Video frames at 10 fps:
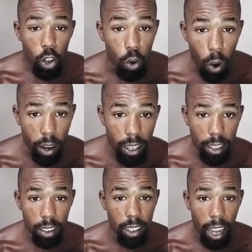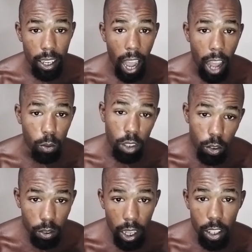you are connected to that God. What do
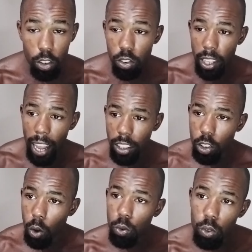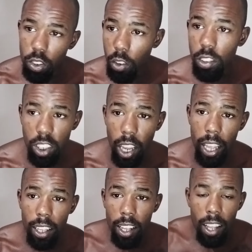you think? You just had to go through certain
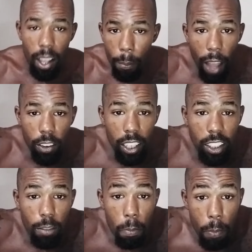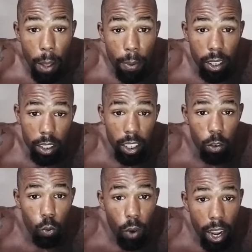shit. But everything is
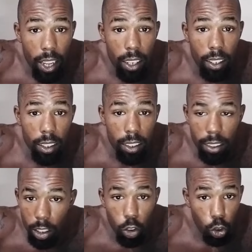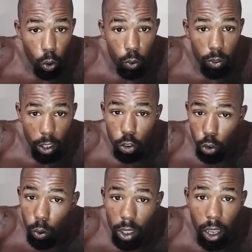biblically written. The truth, there's
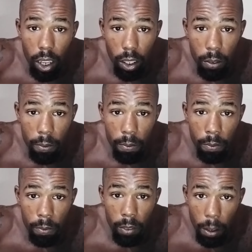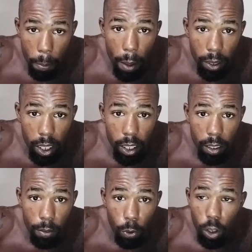truth in it.
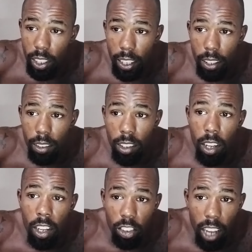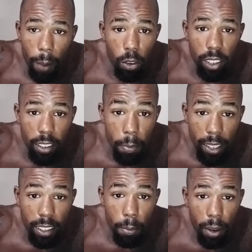Biblically, 14 chapters is
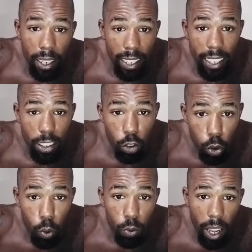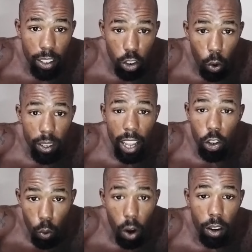missing, but it's true and showing
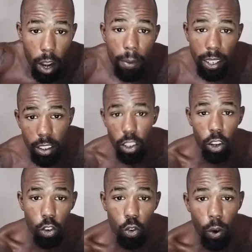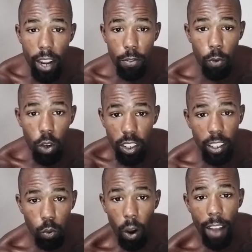that you are coming into a great fortune.
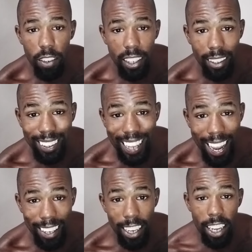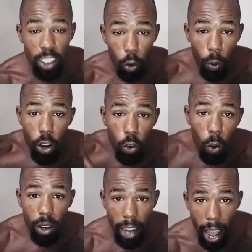That's why everything is led to where
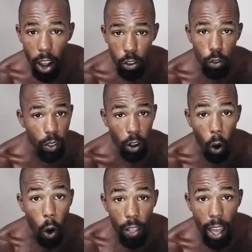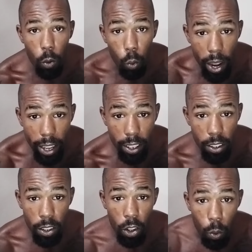you are now. You think all that went
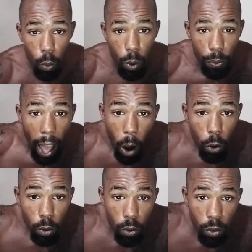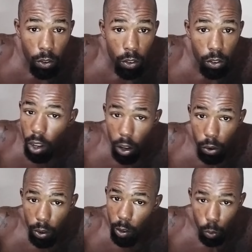without?
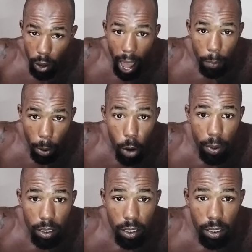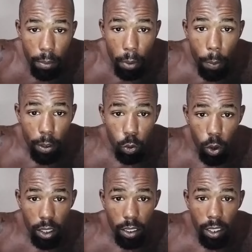No, it had purpose. Purpose
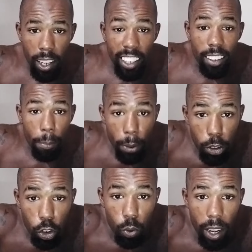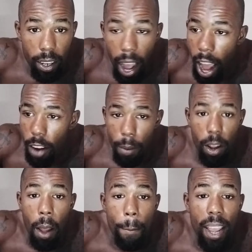was to put you in a
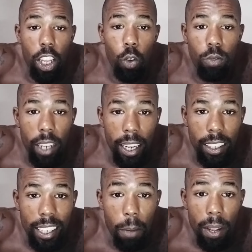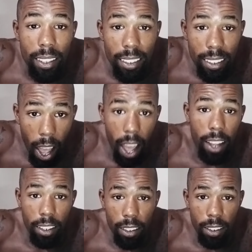higher, make you dig deep
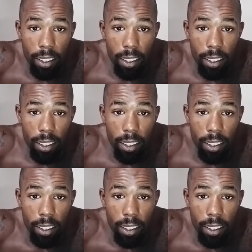inside,